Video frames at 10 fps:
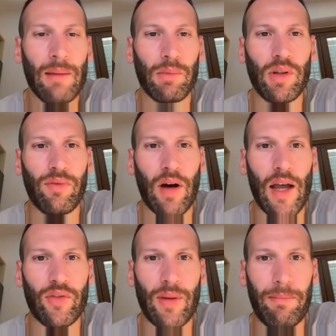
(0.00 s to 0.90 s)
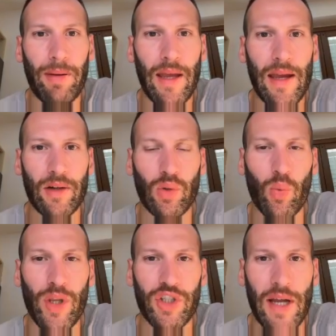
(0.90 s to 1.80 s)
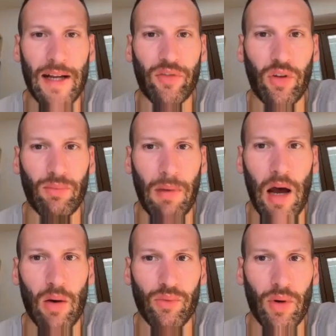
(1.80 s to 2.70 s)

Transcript: modifies the pair to which X is bound,